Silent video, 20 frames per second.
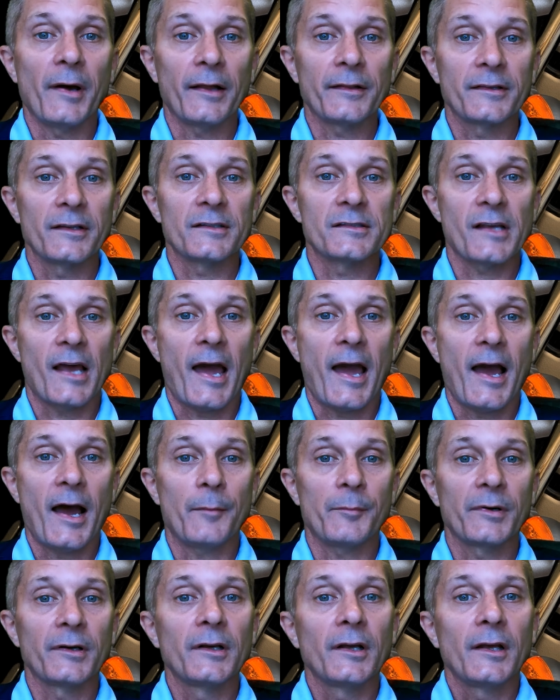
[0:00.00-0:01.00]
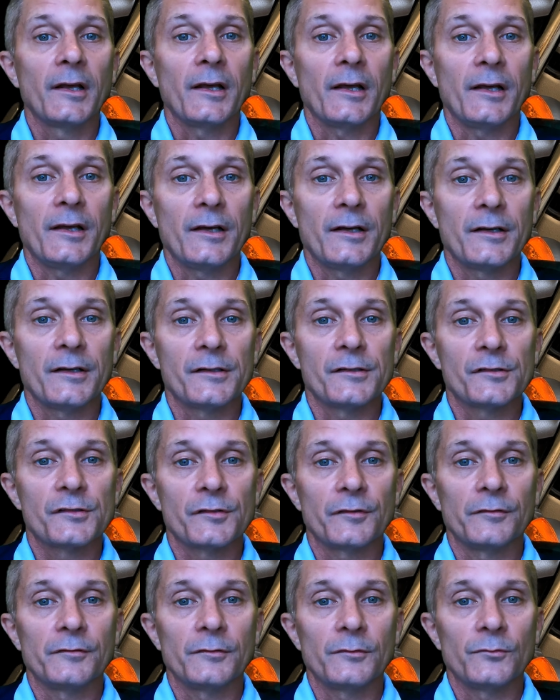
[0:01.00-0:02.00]
about this app
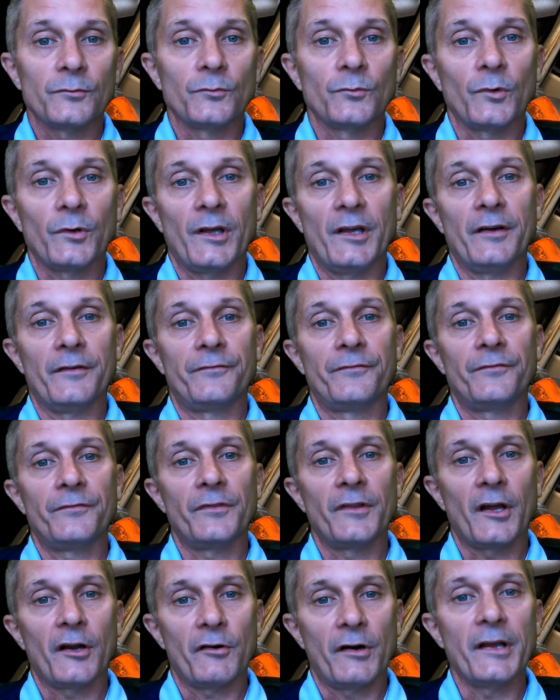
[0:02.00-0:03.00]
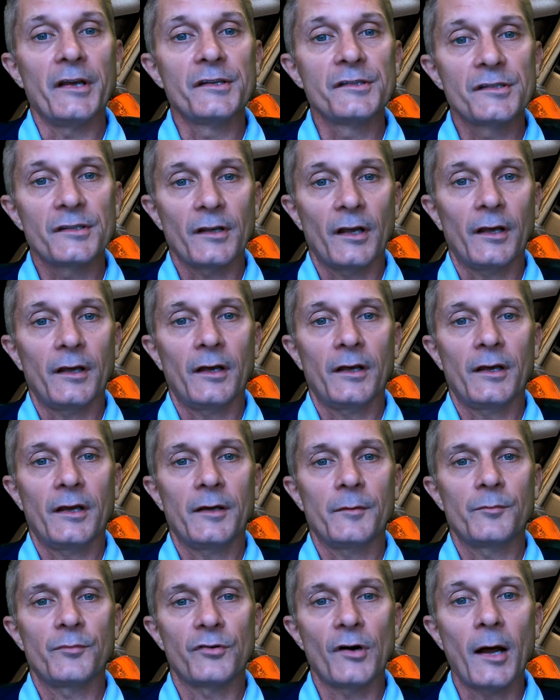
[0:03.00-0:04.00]
is if there is
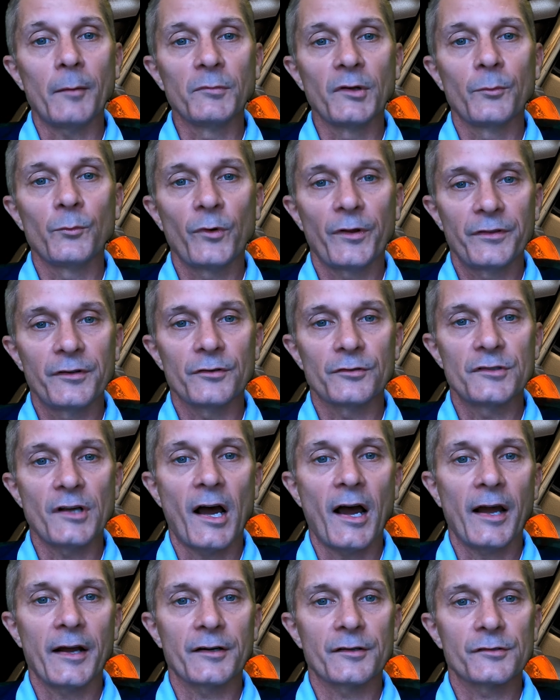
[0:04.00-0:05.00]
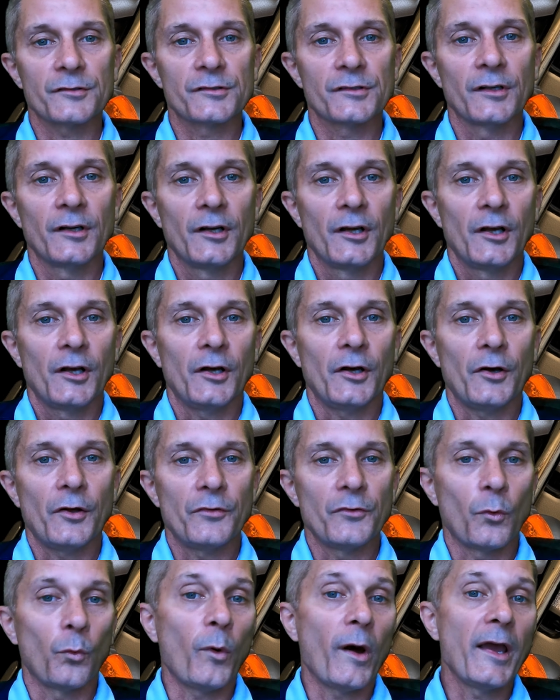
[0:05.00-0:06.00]
a problem with your tires,
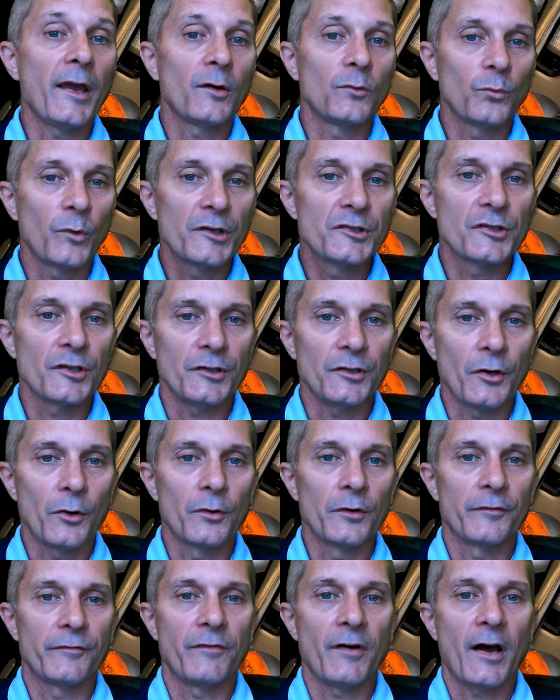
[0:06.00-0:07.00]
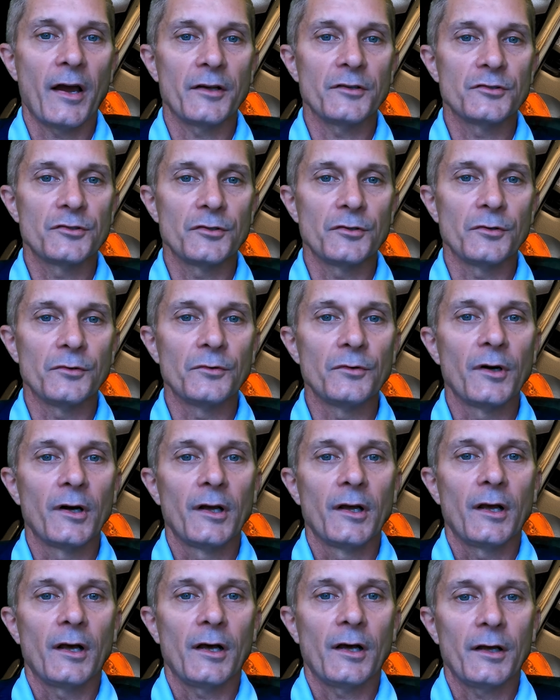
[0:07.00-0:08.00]
the way in which it notifies you
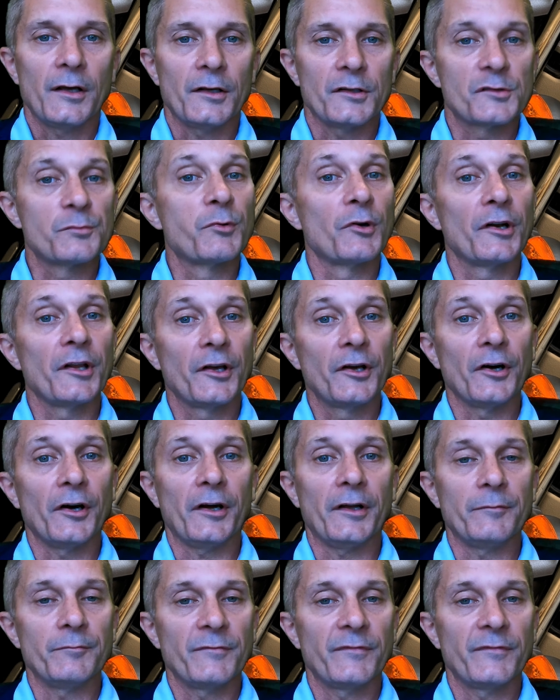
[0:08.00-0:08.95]
is pretty good.